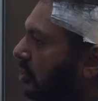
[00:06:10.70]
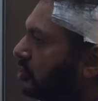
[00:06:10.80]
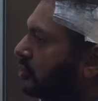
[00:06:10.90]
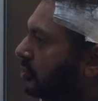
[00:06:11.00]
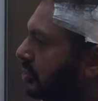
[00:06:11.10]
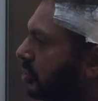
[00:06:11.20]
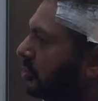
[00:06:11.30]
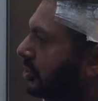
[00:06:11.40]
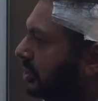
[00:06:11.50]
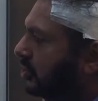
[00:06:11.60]
also
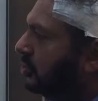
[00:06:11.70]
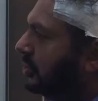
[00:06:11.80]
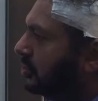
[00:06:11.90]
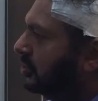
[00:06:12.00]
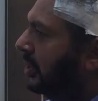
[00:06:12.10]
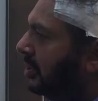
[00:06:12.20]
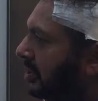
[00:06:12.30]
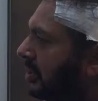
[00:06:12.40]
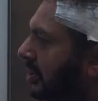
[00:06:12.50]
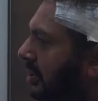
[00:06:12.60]
looked into it as well,
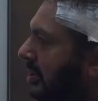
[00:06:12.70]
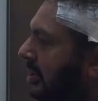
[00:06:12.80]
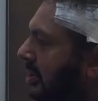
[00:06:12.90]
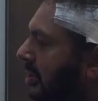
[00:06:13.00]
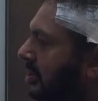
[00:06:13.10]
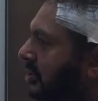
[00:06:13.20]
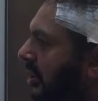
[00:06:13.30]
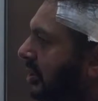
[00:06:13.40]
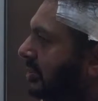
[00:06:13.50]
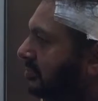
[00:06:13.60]
and
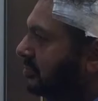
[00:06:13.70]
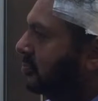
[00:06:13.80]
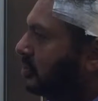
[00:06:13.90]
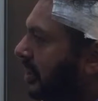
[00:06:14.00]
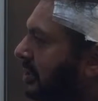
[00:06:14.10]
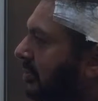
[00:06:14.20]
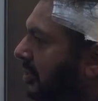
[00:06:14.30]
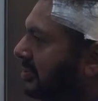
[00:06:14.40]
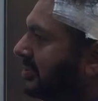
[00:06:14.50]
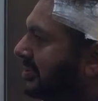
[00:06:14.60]
I read
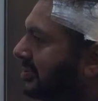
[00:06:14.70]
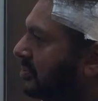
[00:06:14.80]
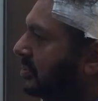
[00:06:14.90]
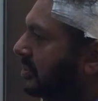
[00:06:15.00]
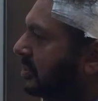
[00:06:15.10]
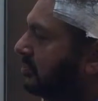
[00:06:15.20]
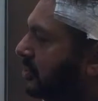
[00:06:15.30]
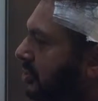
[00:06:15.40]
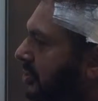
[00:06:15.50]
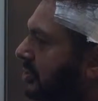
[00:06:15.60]
about the
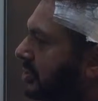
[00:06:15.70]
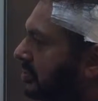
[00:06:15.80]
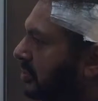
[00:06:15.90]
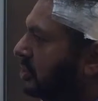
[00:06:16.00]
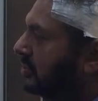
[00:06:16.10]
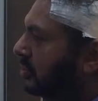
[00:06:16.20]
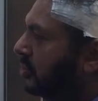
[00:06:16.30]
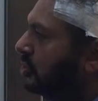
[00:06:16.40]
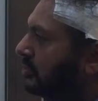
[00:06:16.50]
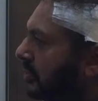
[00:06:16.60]
procedure which you were
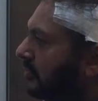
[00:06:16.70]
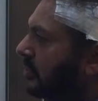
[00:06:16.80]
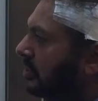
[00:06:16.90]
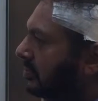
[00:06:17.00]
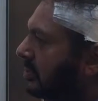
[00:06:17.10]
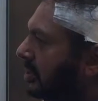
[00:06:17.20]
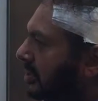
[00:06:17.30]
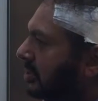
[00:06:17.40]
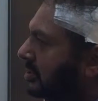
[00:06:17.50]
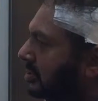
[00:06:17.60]
going to perform.
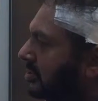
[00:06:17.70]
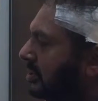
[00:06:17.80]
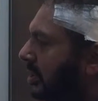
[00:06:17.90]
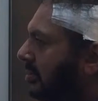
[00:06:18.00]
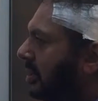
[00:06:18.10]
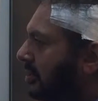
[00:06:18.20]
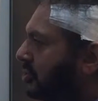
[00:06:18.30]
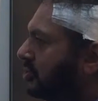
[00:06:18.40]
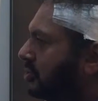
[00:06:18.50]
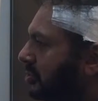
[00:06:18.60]
So I
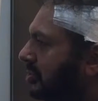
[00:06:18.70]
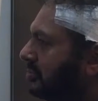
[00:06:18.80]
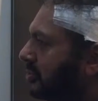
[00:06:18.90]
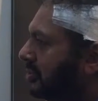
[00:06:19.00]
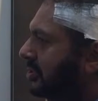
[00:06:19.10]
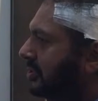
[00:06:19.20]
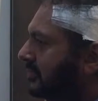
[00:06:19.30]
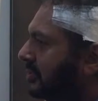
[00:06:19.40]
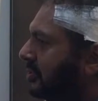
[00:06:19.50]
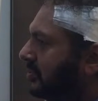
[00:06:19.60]
understood the procedure
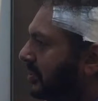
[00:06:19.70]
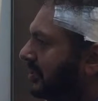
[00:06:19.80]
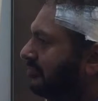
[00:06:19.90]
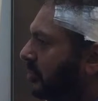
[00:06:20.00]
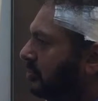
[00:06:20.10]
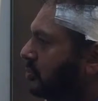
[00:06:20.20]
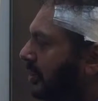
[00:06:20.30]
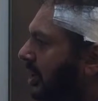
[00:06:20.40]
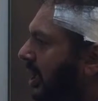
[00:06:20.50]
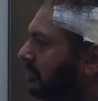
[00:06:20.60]
fairly well. I was
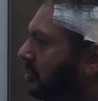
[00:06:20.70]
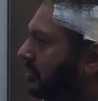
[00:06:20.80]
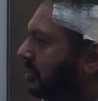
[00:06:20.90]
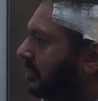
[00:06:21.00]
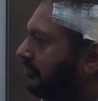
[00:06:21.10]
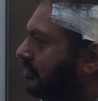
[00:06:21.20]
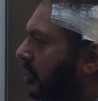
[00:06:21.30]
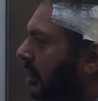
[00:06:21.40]
quite happy with it.